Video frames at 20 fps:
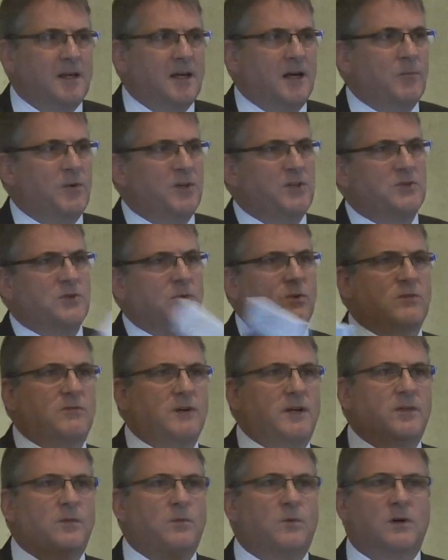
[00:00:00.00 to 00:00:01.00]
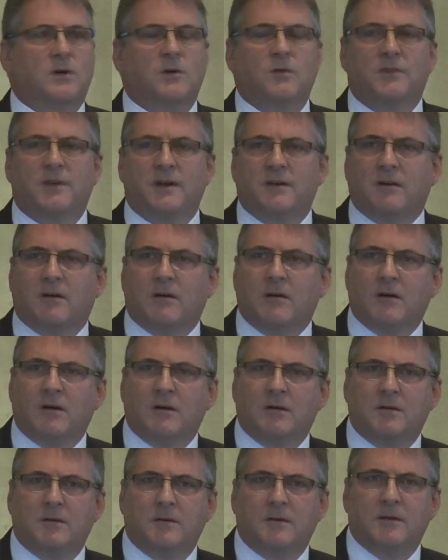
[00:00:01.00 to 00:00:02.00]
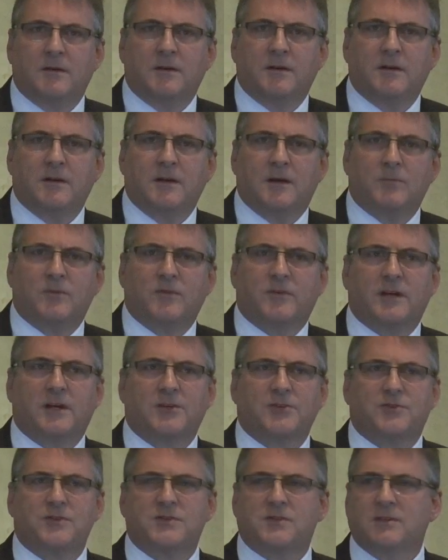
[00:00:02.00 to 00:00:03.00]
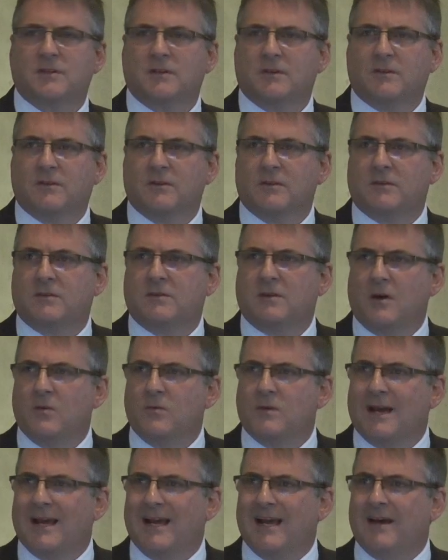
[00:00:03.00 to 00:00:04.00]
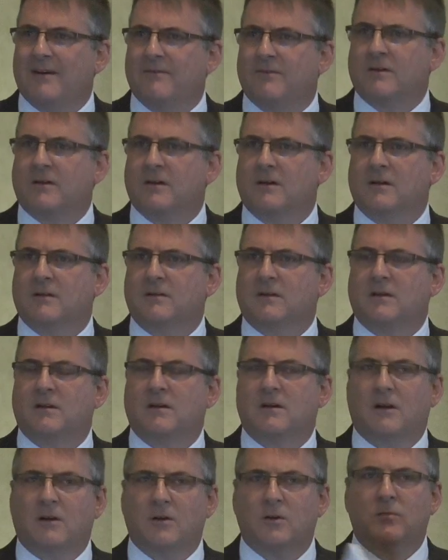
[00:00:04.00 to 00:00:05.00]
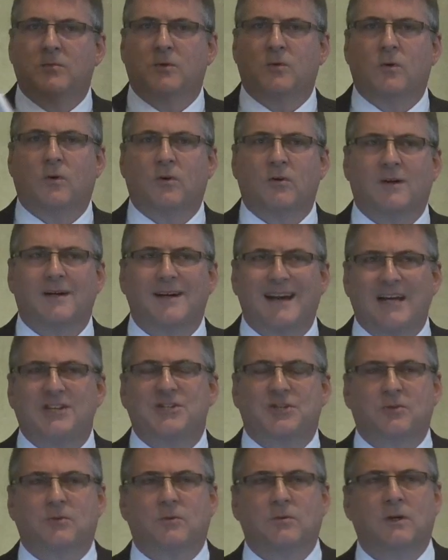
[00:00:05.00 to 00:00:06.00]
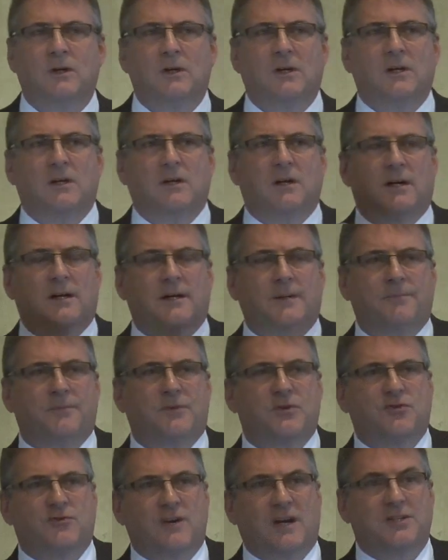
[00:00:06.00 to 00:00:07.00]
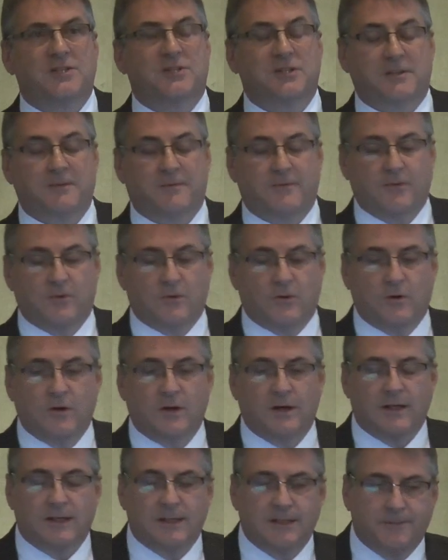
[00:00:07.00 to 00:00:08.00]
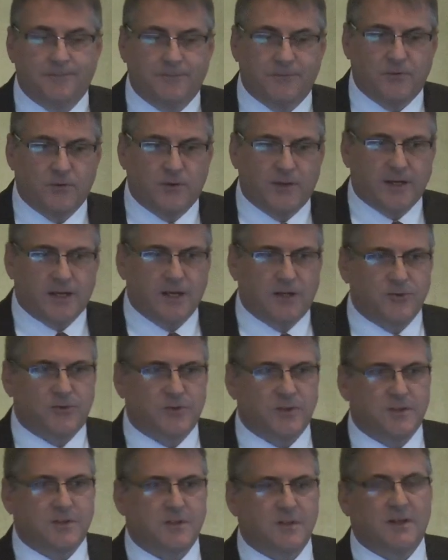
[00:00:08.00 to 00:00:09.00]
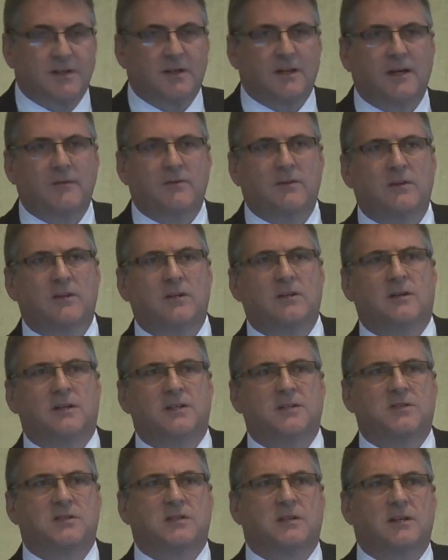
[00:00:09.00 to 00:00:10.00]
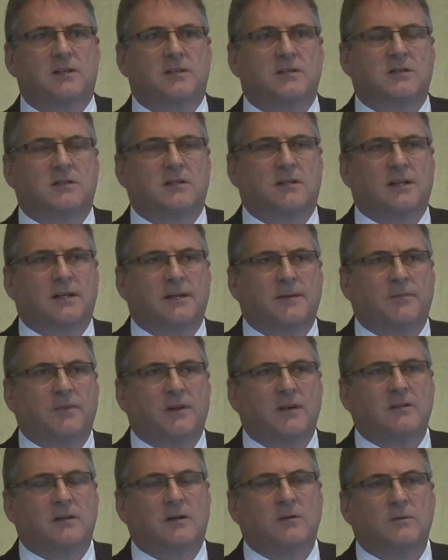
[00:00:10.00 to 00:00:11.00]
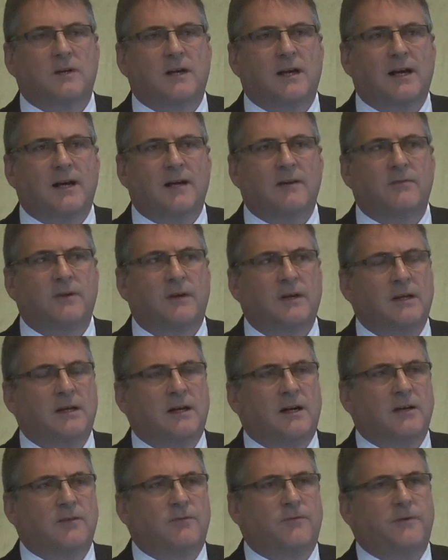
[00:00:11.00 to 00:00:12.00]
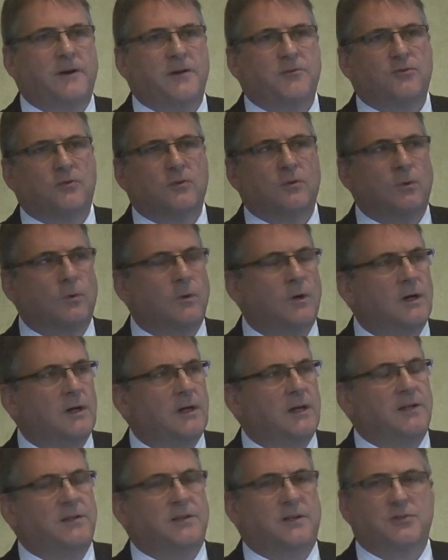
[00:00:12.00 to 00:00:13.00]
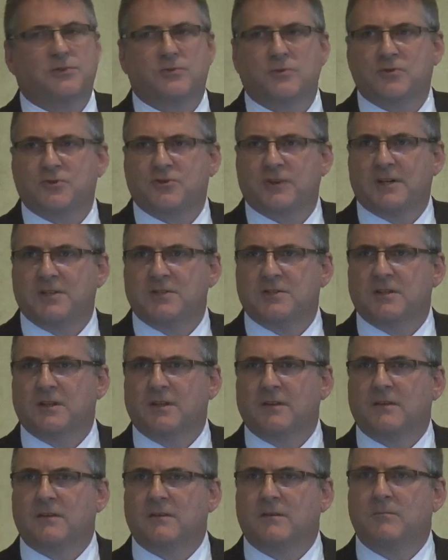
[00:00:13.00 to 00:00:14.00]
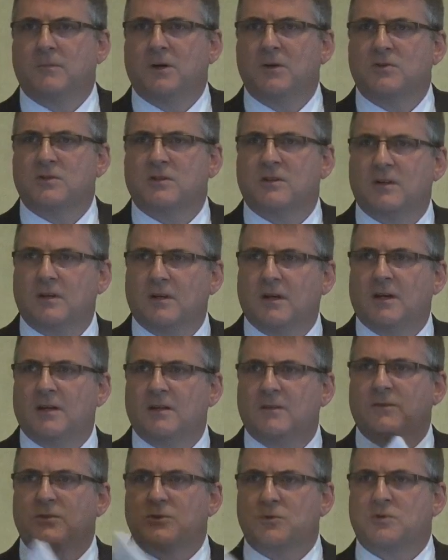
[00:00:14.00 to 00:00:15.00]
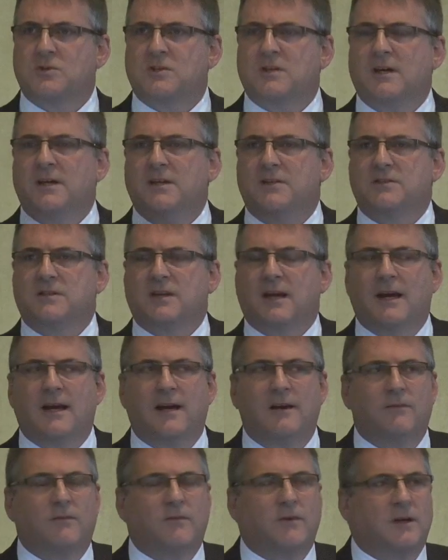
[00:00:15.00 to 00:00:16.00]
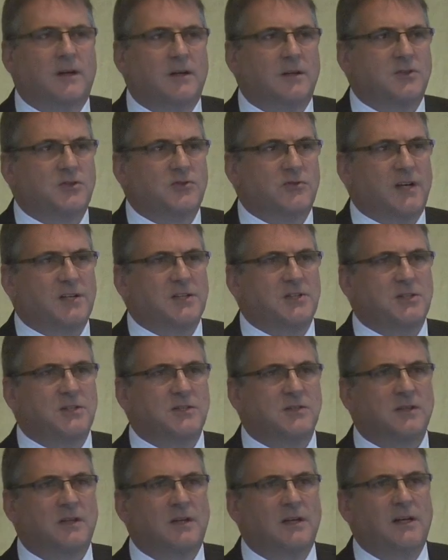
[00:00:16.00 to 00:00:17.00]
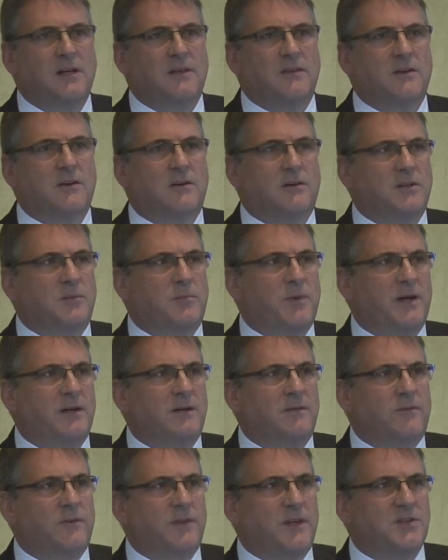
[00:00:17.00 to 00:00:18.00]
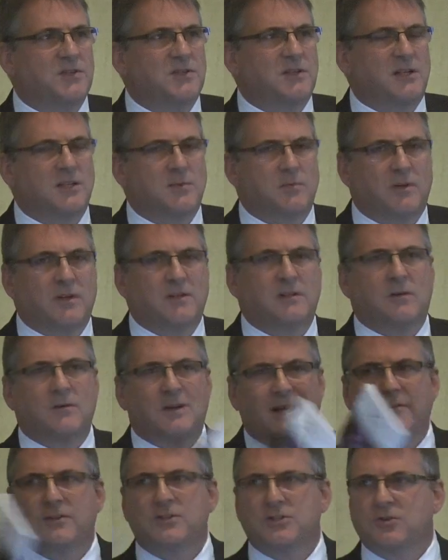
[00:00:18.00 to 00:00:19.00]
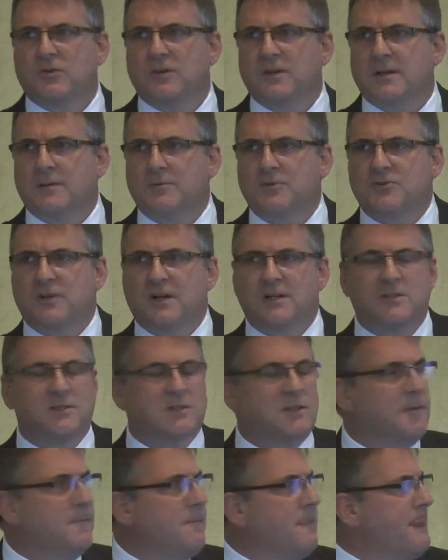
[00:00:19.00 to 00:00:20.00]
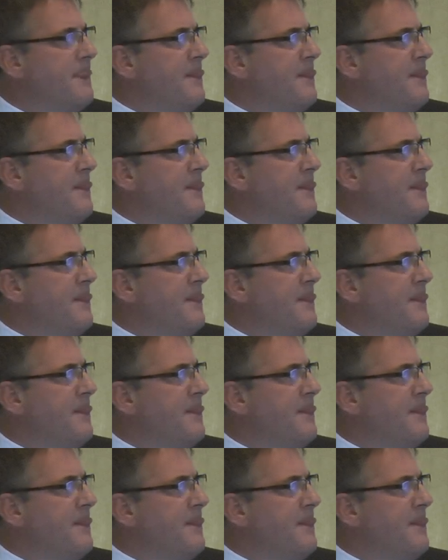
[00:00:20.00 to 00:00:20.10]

And when you talk around the world, there are a number of countries that don't have a global or a national strategy for their countries. Even in the United States, they don't have a federal industrial strategy. Most of the individual states have strategies that are dependent for their states, but they don't have a joined-up strategy.